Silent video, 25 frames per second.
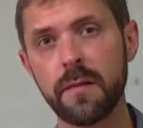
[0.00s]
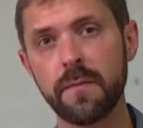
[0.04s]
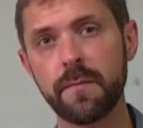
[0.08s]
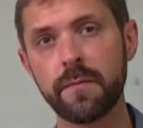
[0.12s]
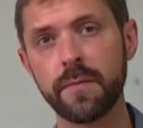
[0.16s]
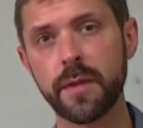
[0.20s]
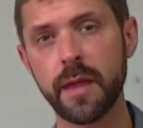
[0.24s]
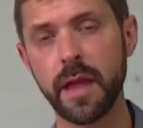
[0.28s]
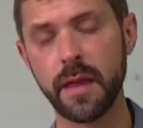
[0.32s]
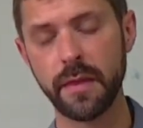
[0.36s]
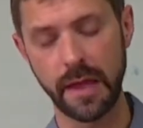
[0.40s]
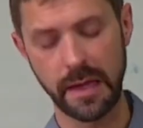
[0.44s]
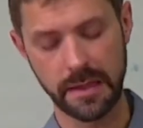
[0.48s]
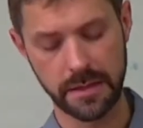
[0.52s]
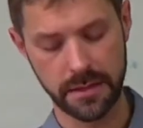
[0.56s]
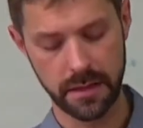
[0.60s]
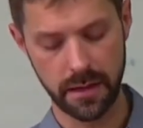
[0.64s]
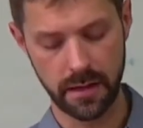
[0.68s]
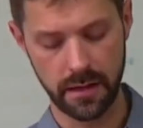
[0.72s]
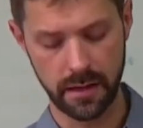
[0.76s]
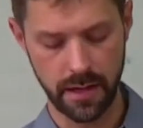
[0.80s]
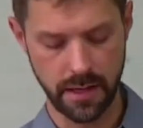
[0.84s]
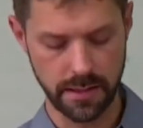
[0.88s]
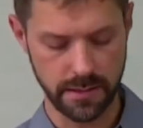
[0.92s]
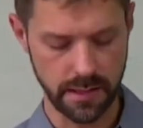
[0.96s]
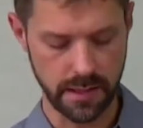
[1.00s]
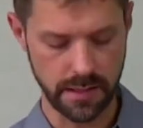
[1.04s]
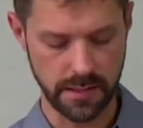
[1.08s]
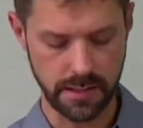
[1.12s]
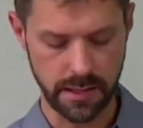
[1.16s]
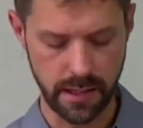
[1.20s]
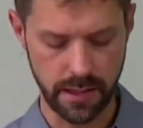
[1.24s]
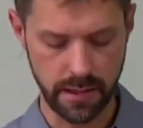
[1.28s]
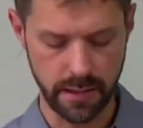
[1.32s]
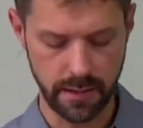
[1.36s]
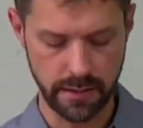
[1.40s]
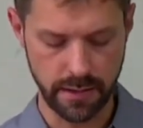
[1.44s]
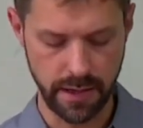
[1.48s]
And that's, as I
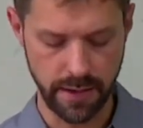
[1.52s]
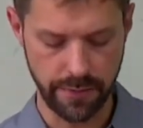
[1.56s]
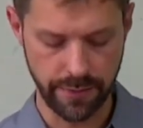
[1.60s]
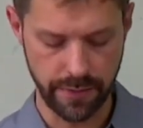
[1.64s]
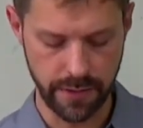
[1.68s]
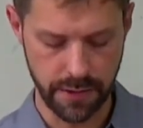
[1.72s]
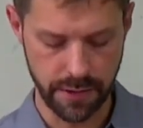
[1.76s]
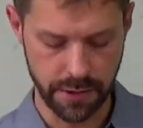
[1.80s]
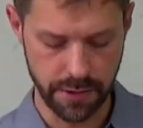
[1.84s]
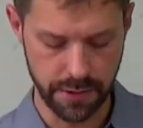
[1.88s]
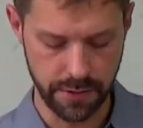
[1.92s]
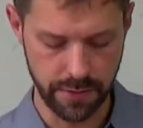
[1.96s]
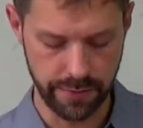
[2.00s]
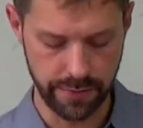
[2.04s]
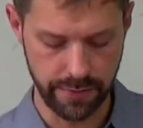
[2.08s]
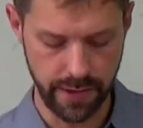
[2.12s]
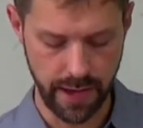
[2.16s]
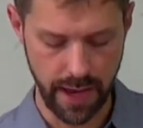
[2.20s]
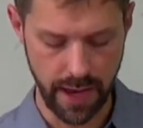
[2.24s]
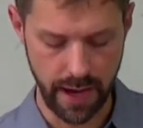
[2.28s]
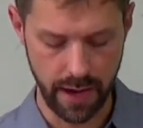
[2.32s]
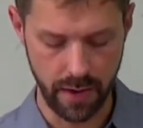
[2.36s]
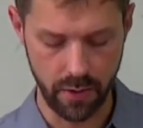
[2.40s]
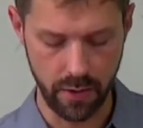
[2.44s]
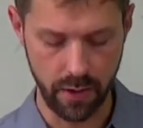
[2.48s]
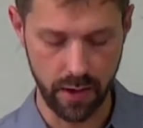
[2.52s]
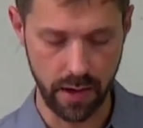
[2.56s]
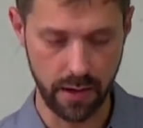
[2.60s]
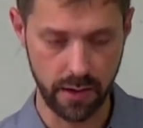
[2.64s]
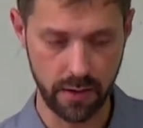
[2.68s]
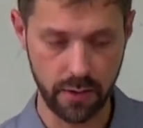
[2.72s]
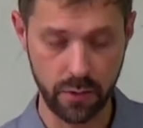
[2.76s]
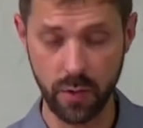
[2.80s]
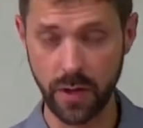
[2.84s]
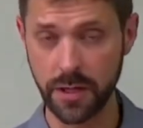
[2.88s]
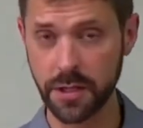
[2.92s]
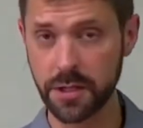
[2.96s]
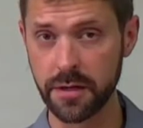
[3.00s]
said, a definition of, or a
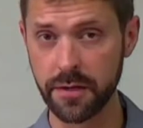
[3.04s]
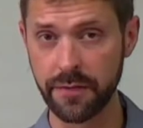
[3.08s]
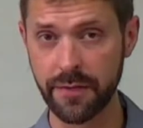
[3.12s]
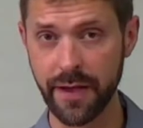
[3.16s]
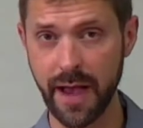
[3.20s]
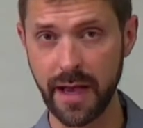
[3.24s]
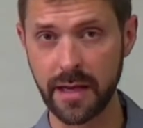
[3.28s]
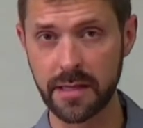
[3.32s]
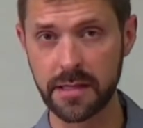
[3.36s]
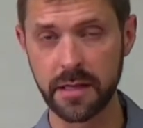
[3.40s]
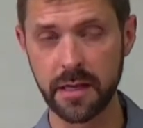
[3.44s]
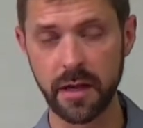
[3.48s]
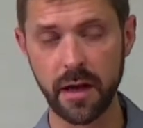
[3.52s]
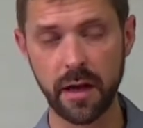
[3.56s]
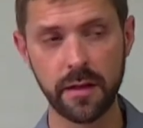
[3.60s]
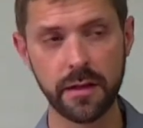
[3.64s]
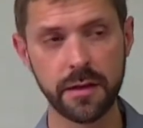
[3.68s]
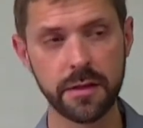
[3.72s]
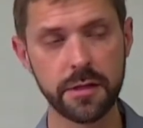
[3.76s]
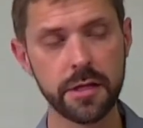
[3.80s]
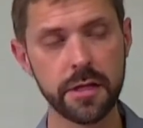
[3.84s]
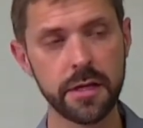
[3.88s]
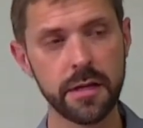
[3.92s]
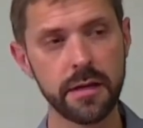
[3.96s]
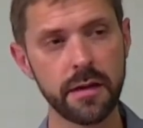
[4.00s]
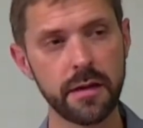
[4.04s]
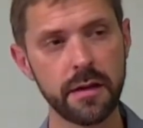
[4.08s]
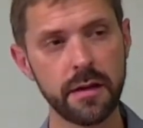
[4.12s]
question of axiology.